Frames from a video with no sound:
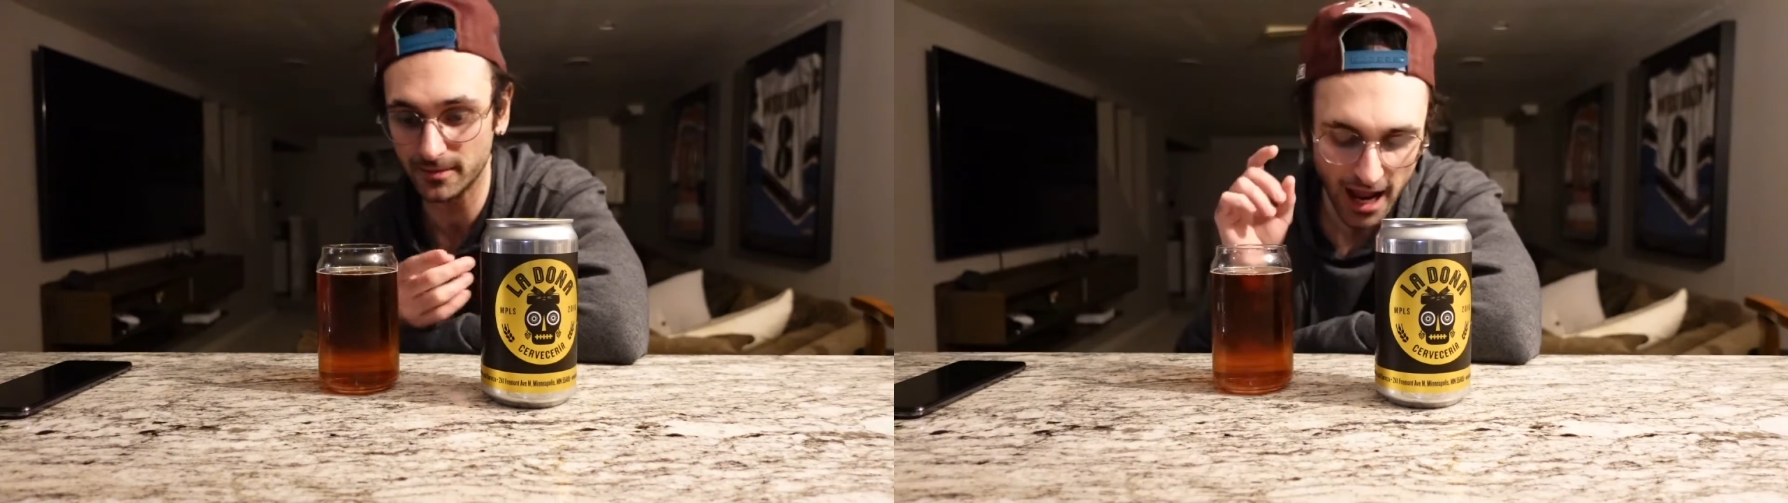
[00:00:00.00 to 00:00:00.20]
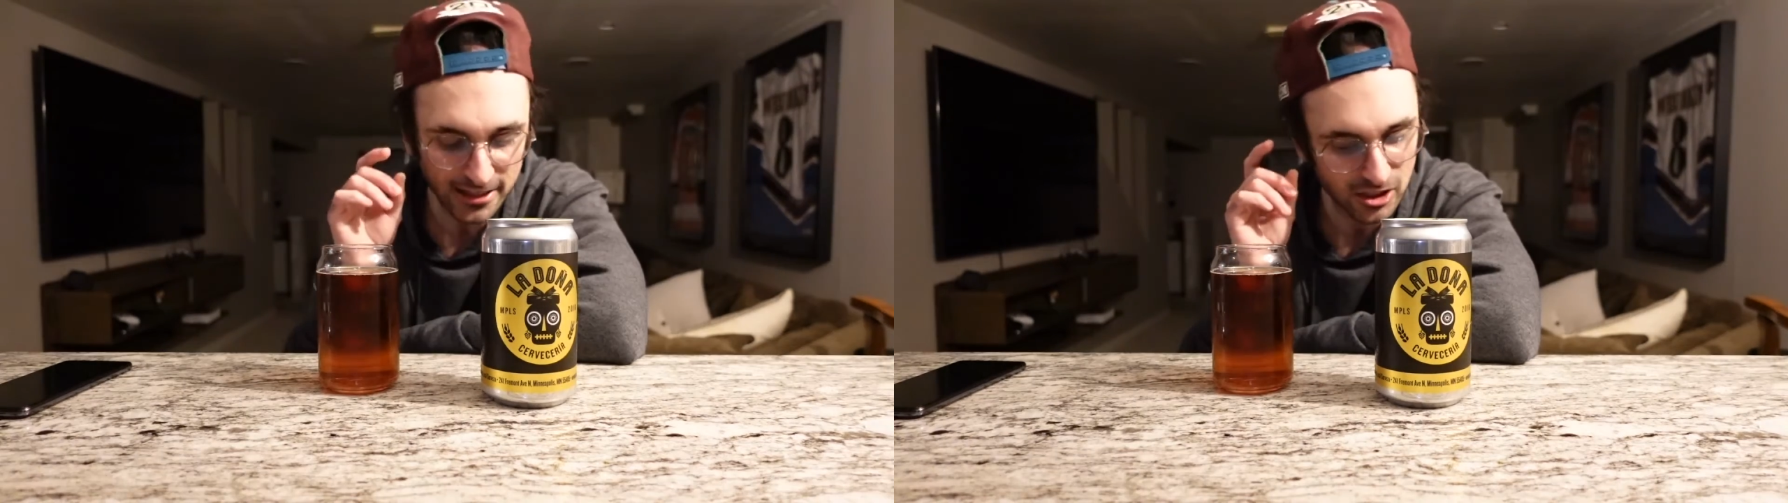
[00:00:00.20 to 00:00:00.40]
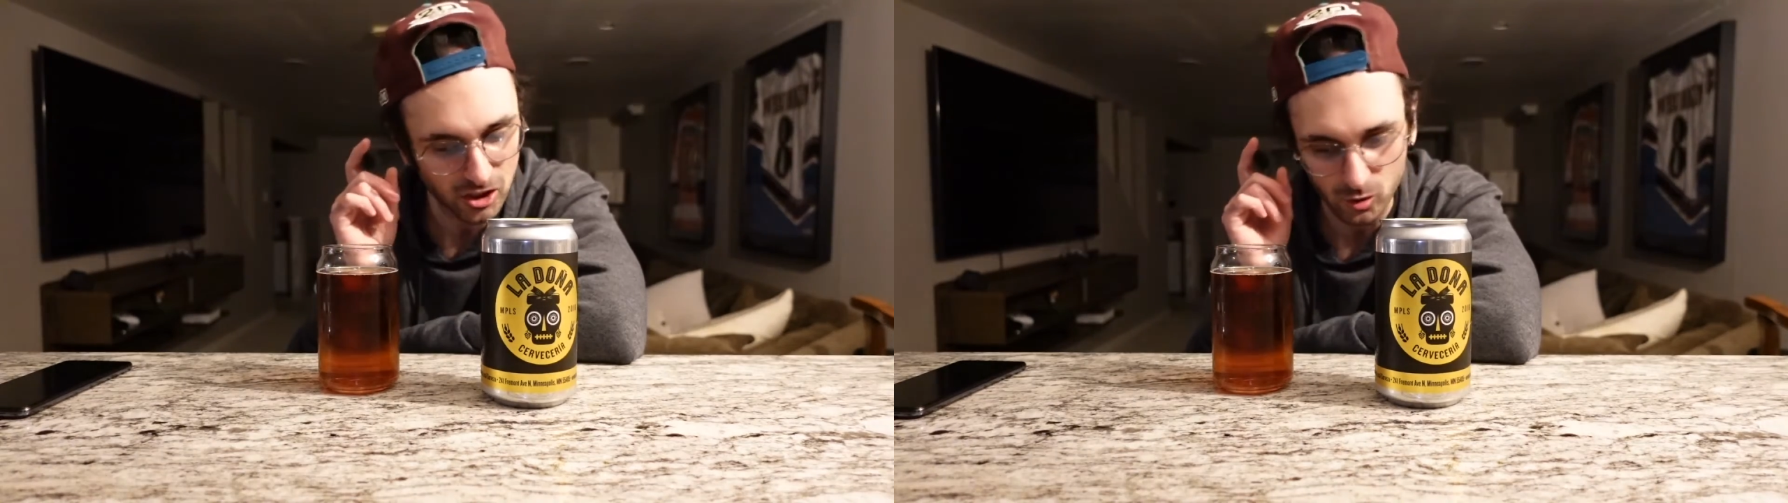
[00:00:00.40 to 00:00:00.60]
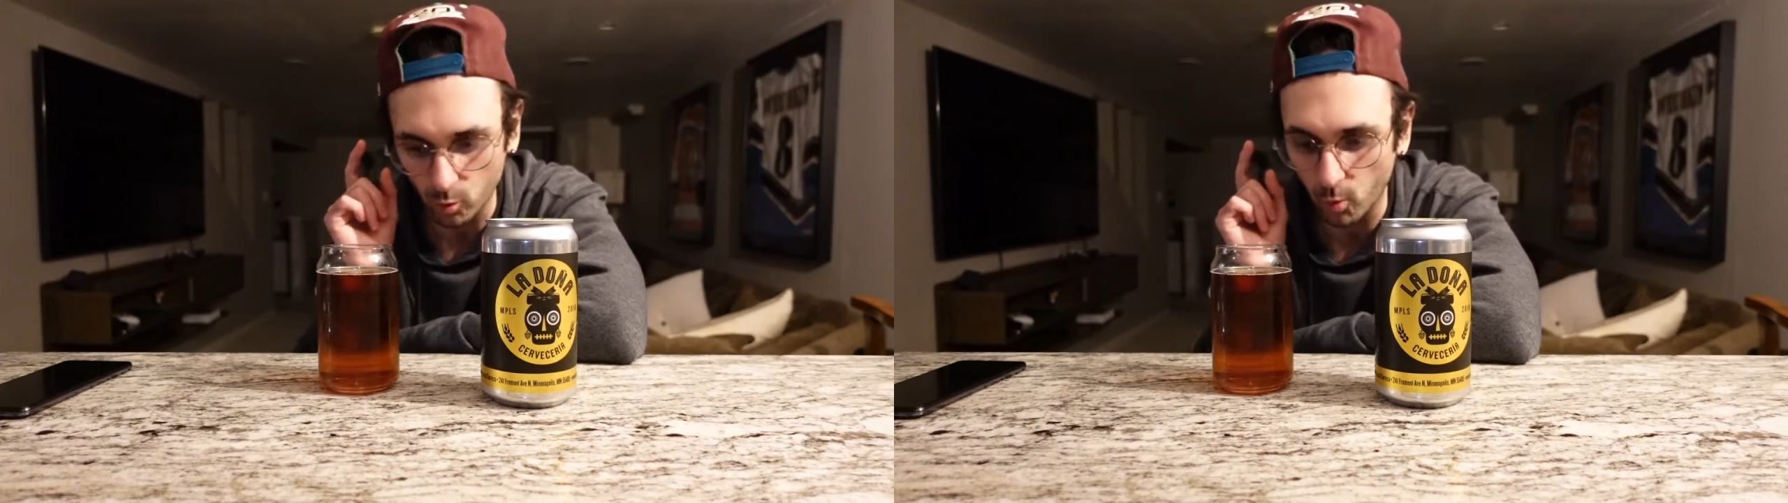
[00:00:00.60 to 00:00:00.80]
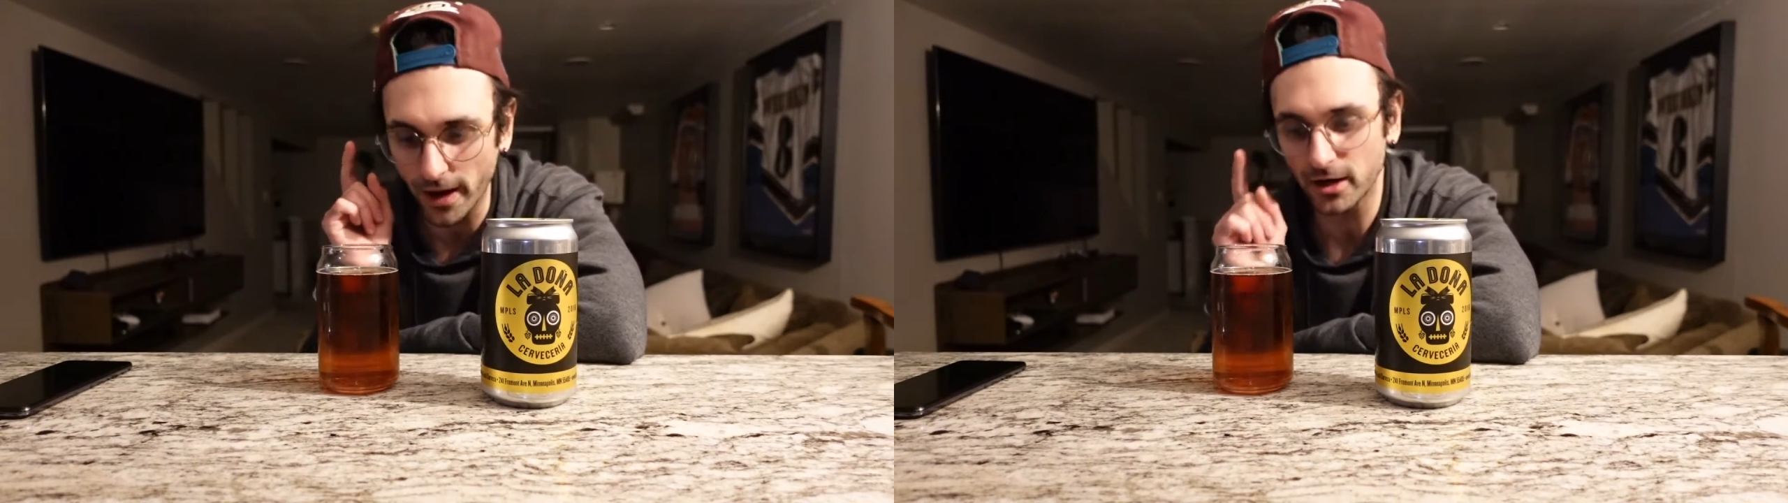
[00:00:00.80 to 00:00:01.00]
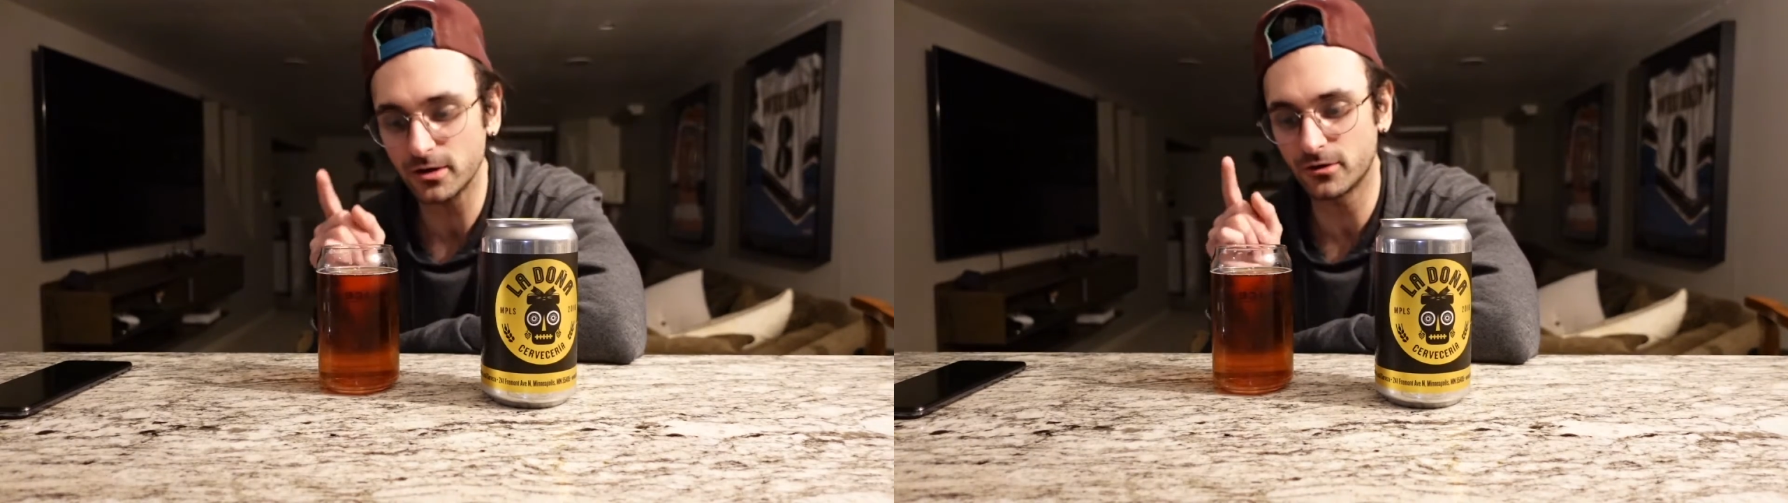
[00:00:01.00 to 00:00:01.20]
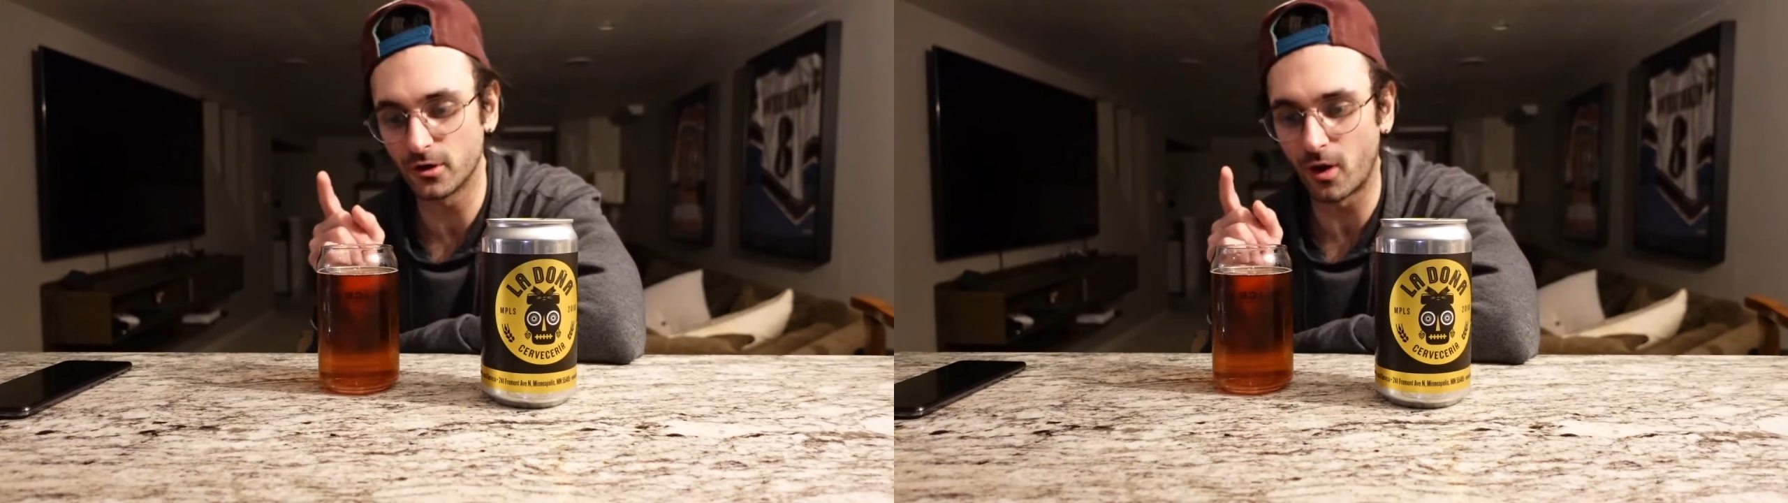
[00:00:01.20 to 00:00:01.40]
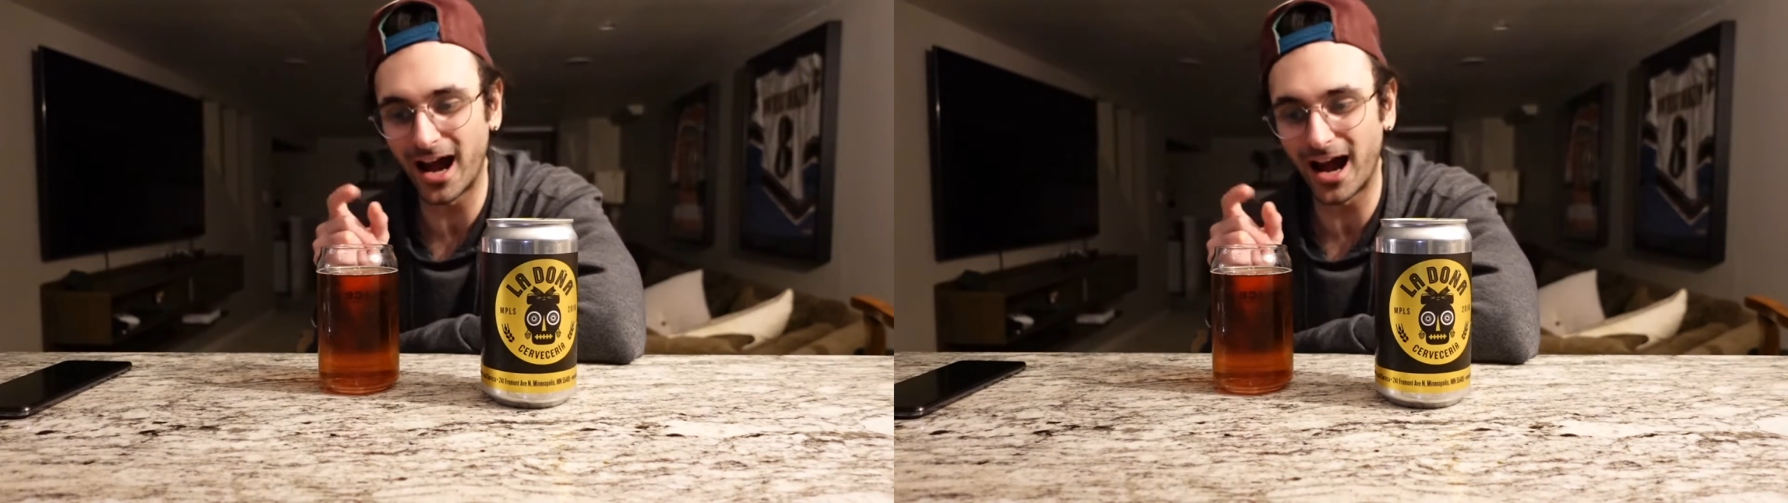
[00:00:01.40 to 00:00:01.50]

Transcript: I swear though,